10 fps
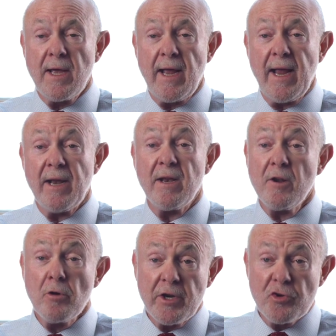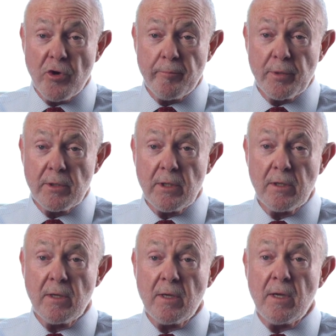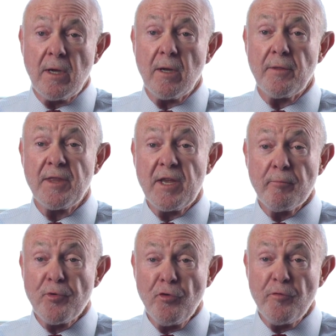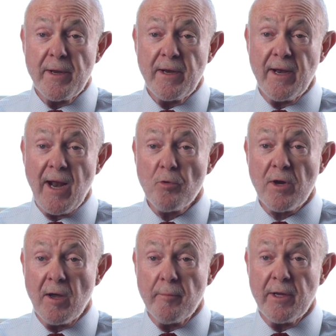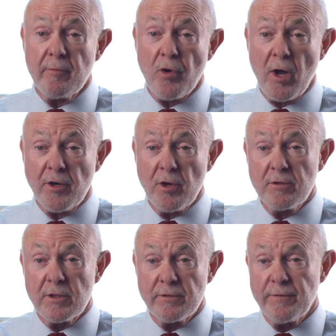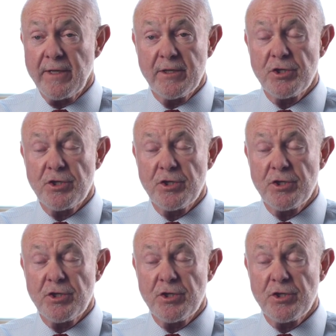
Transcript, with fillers: and nearly triple uh, the improvement in outcome and prognosis for these